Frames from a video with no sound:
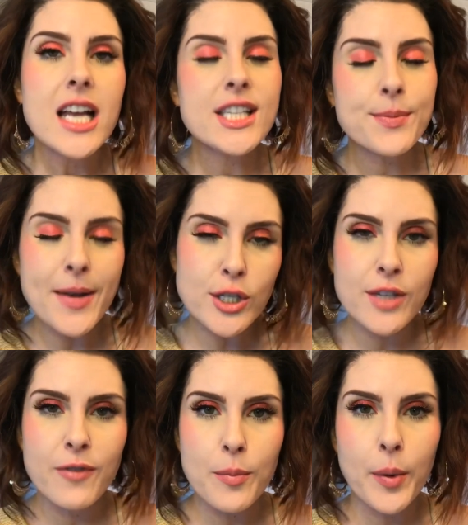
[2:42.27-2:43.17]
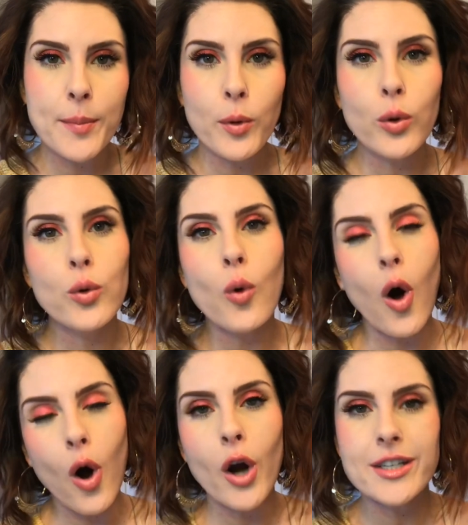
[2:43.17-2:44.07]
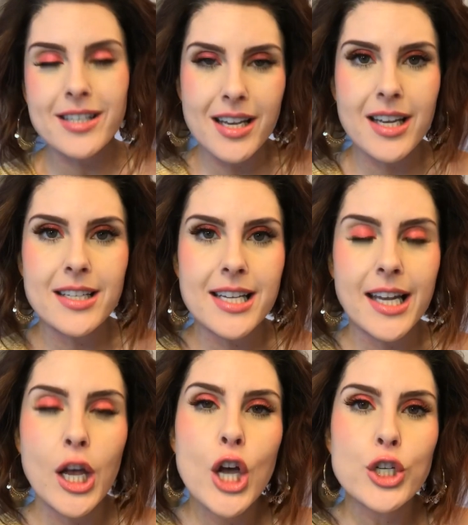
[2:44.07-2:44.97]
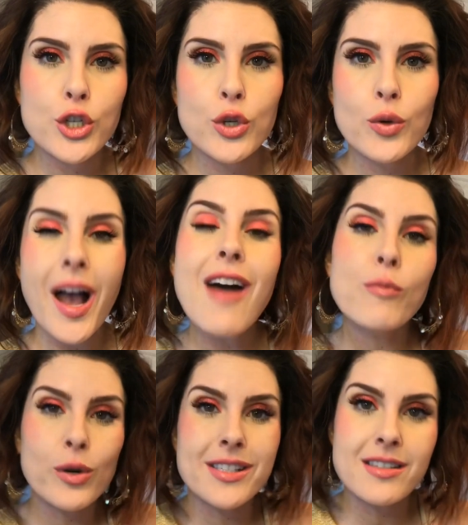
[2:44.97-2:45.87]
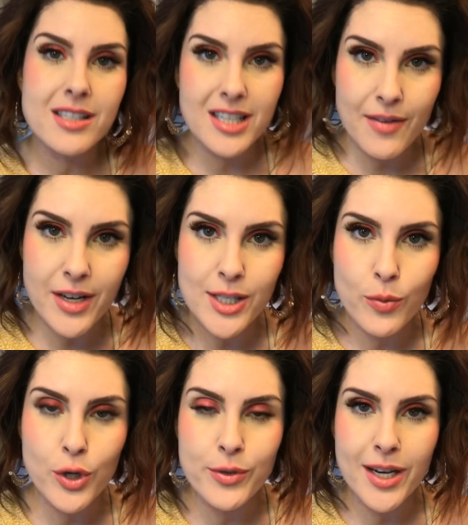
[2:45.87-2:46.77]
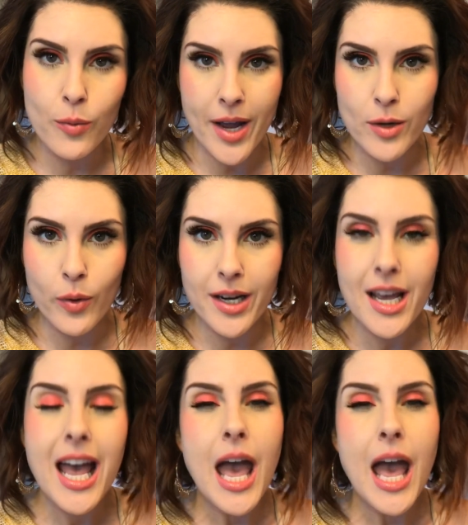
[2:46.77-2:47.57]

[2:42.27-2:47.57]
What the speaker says: especially for people who are tending to have more sensitivities when using a retinoid.